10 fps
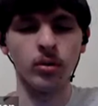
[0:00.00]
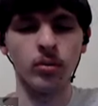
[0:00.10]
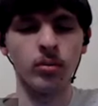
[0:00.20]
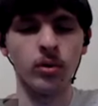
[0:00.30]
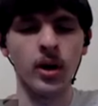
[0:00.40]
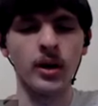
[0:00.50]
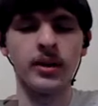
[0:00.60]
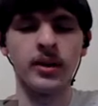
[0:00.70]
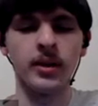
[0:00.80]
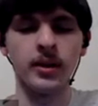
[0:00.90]
or
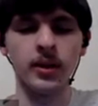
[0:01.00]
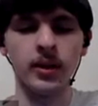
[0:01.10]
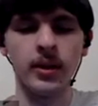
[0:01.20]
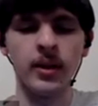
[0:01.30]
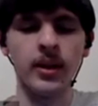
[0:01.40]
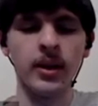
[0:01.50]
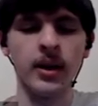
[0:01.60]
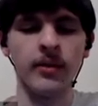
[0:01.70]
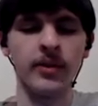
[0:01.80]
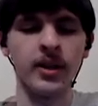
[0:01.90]
1
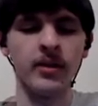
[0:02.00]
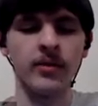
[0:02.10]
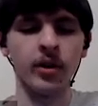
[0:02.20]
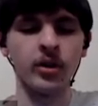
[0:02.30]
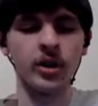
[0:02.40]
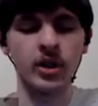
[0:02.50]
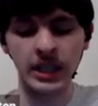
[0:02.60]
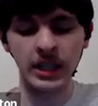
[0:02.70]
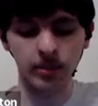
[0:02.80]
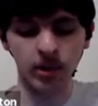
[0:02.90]
if the voltage
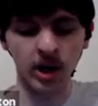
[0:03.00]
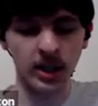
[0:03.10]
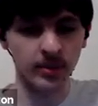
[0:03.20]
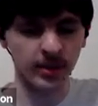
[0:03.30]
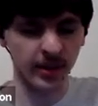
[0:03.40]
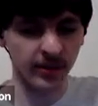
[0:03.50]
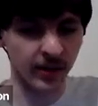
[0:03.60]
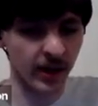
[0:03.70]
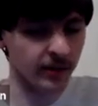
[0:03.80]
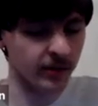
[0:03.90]
is approximately
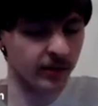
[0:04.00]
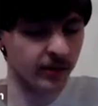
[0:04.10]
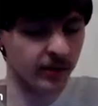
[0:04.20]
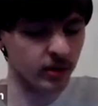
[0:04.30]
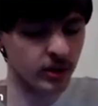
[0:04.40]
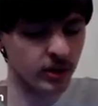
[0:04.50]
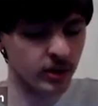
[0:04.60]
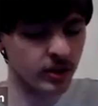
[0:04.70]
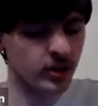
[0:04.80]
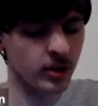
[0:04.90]
5
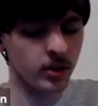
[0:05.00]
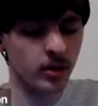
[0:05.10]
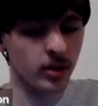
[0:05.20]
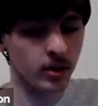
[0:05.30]
volts.